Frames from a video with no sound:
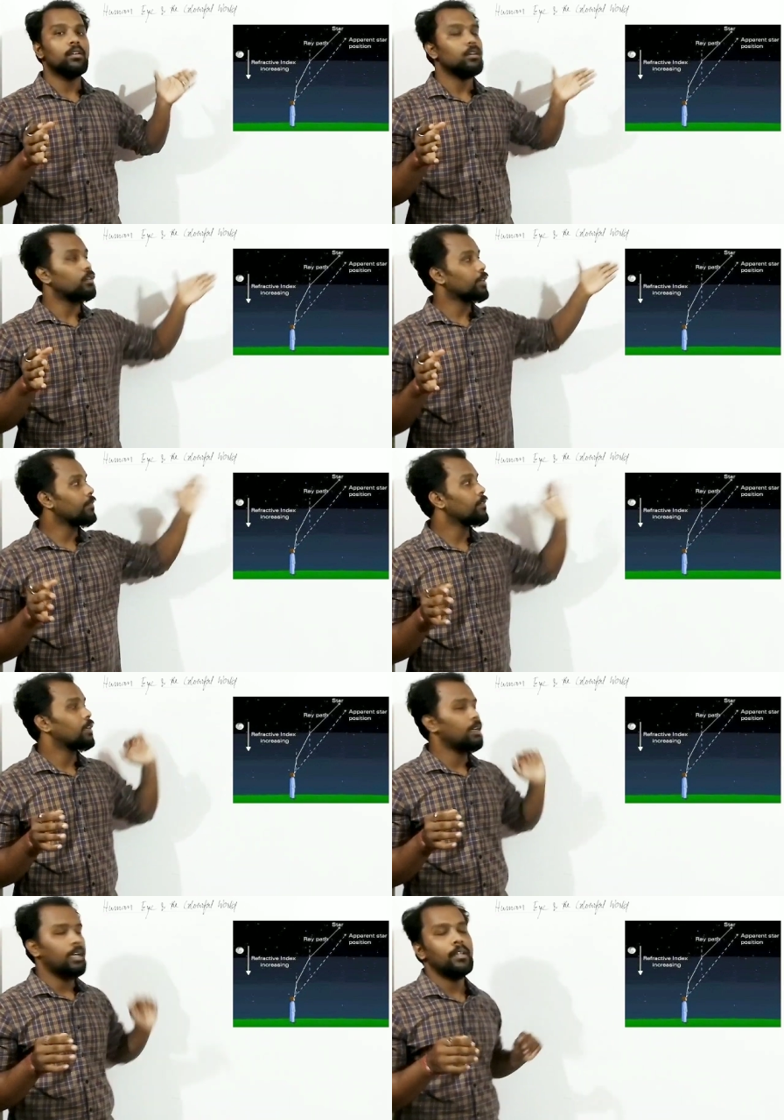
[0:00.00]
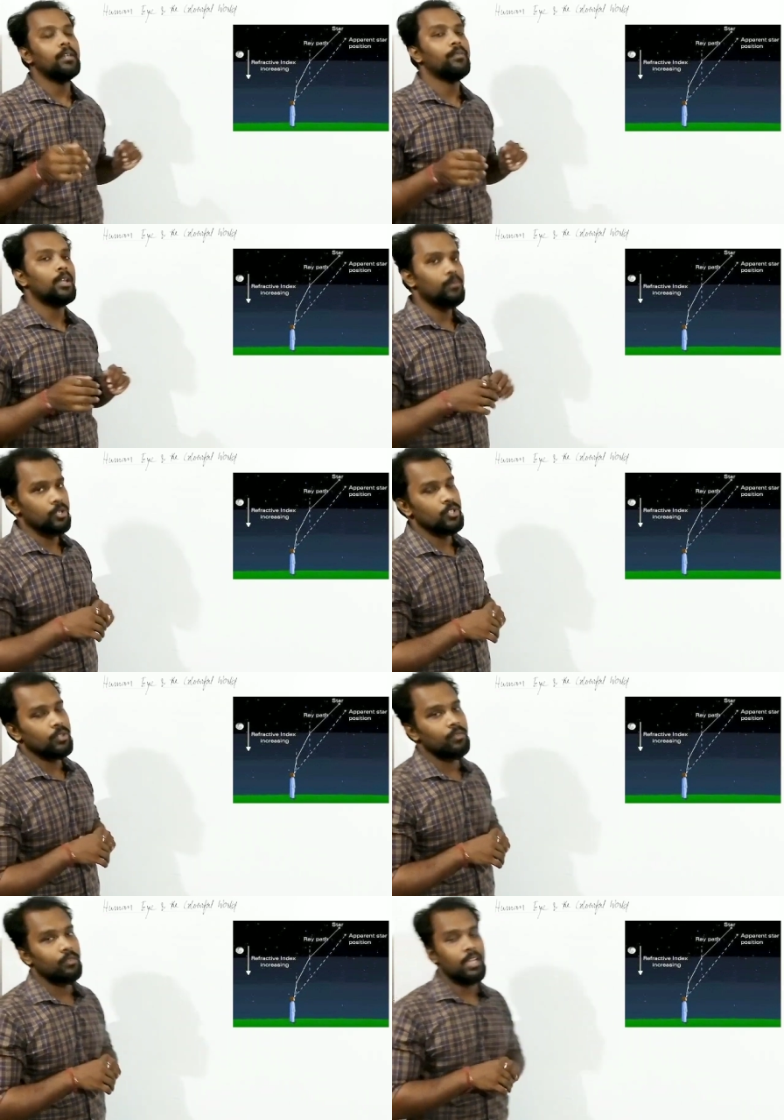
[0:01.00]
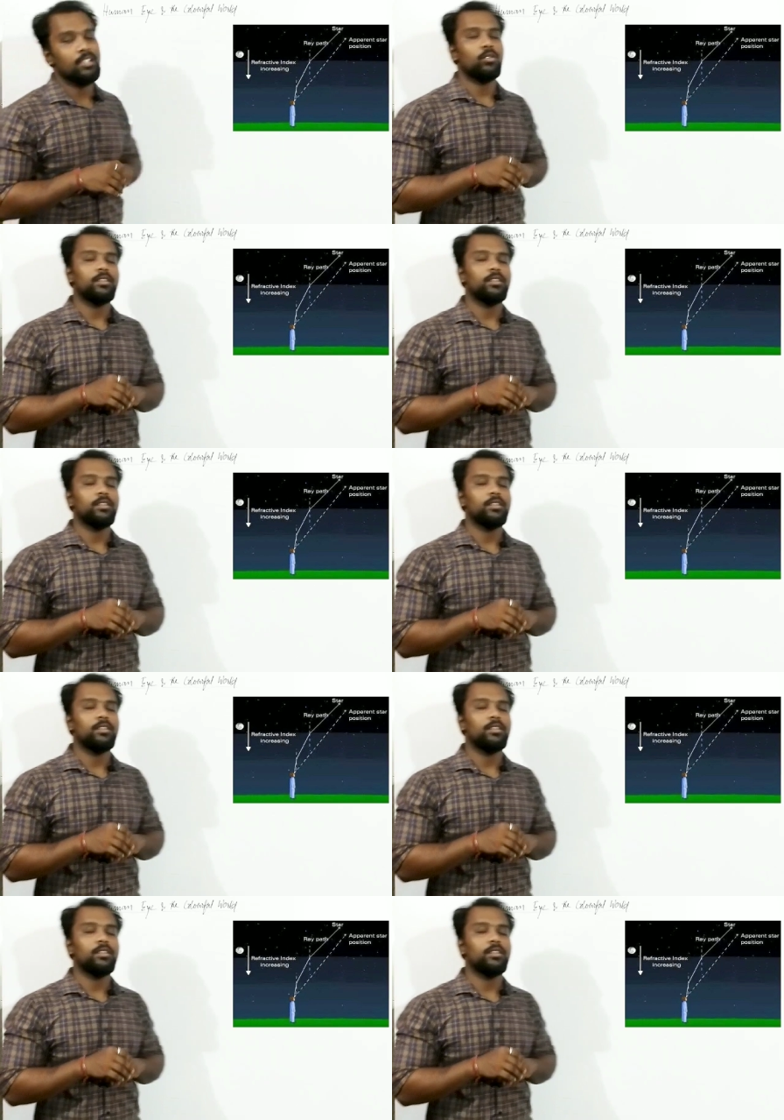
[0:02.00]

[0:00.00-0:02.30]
okay, in a different position. That is not an